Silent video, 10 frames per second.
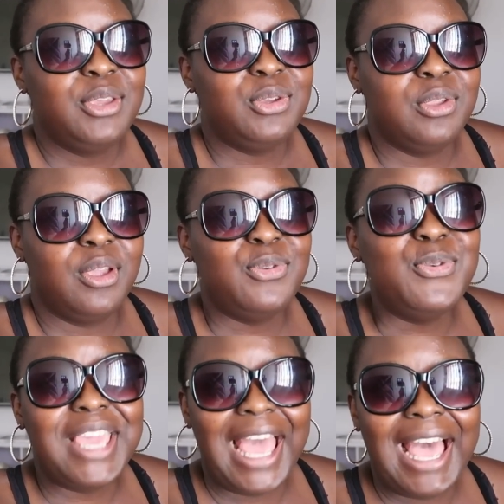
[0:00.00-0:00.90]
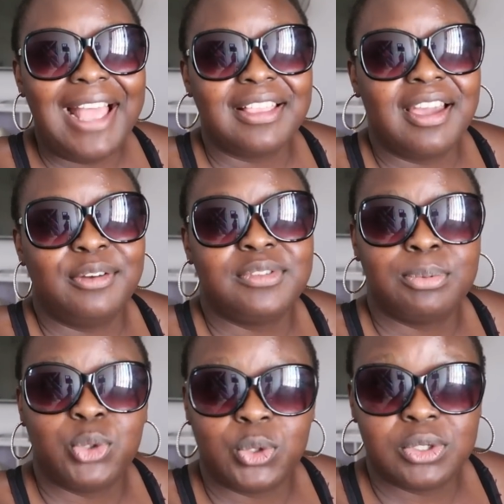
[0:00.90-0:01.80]
you know you can kind of
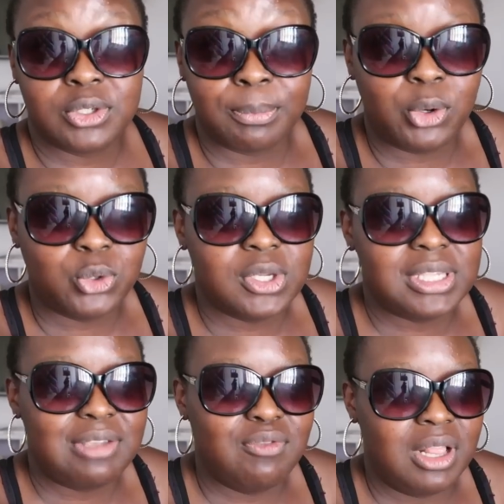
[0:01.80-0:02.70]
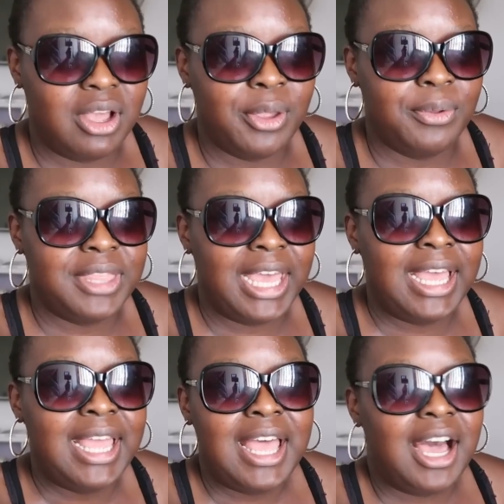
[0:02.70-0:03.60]
sub subconsciously rely on that